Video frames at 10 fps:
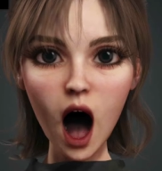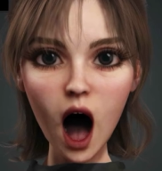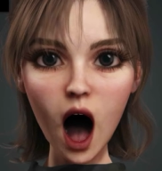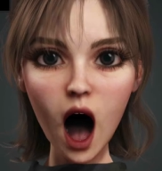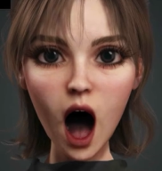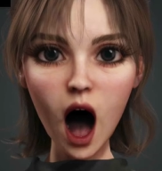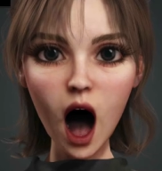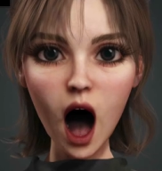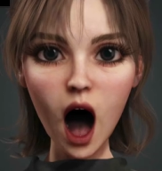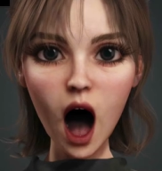
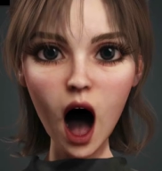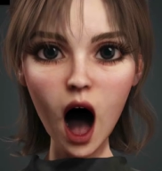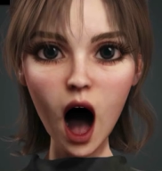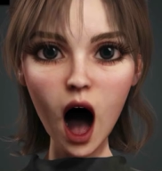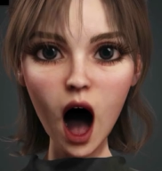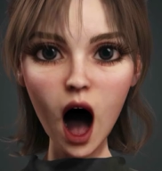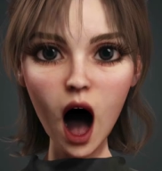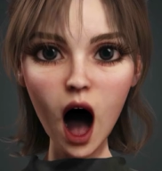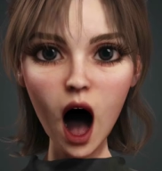(silence)